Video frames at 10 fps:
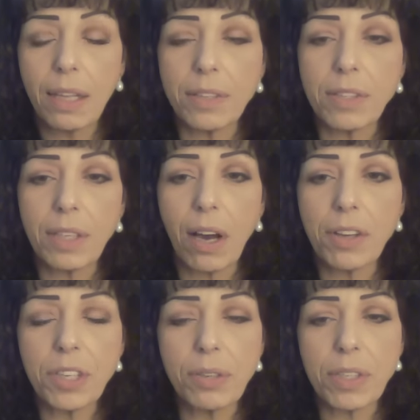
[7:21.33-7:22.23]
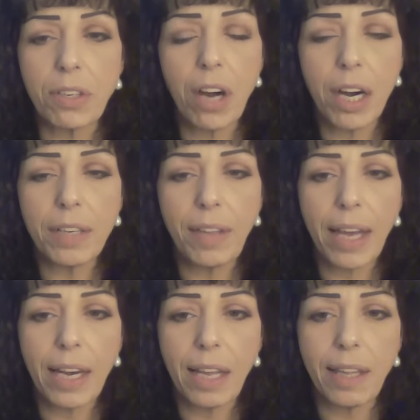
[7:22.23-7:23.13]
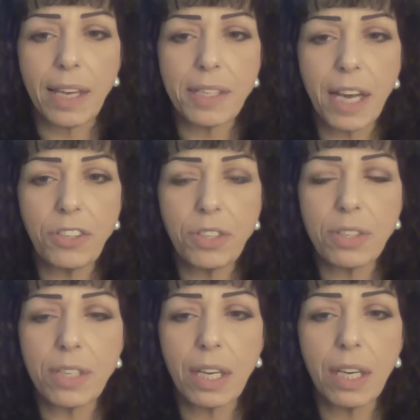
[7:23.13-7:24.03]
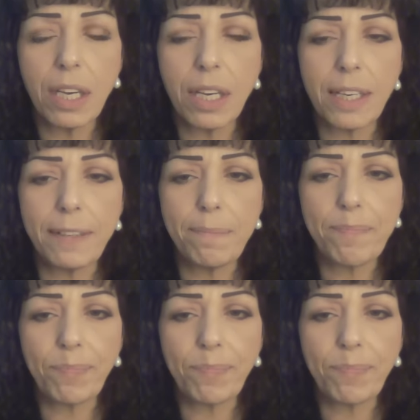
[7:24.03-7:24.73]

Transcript: This also is a card that touches a